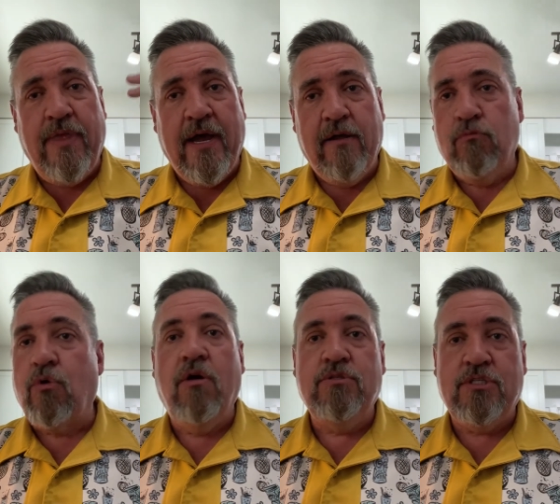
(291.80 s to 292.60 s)

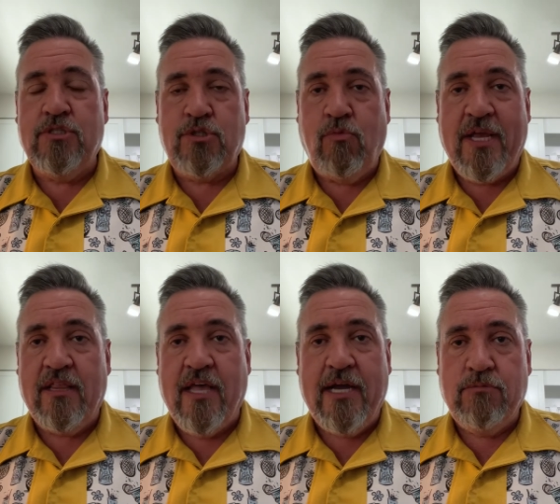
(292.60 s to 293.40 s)
Rose's
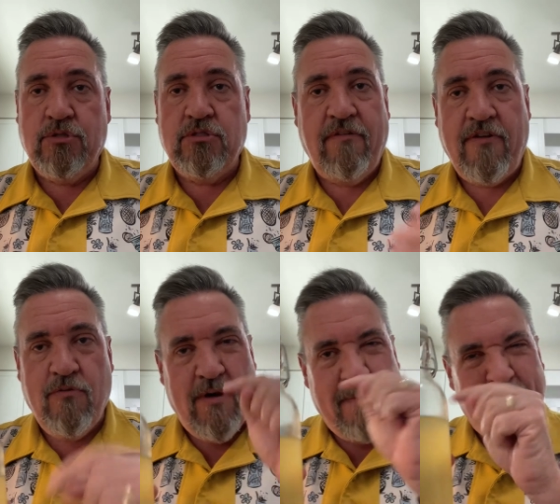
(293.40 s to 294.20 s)
sweetened lime juice if you
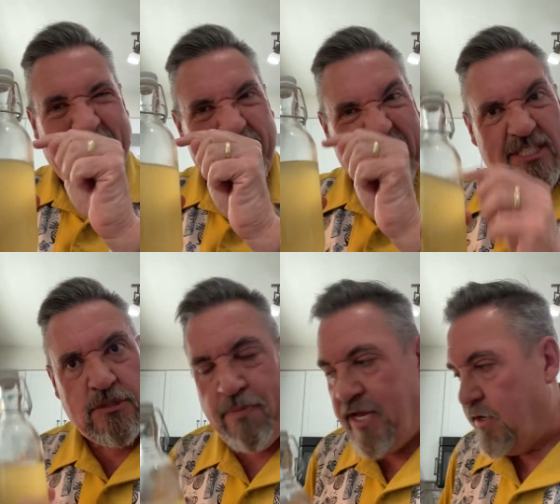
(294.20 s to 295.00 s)
want, but this is
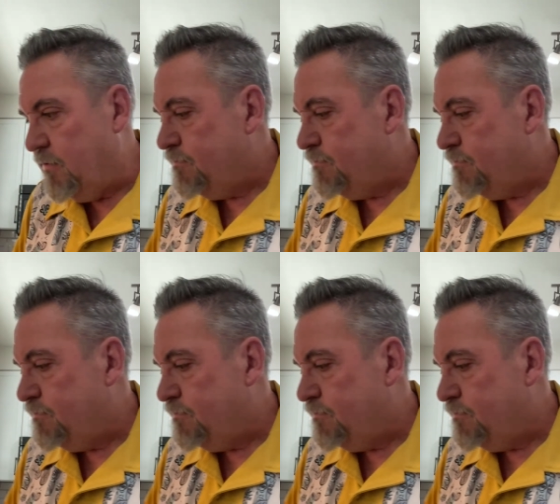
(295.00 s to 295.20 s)
better.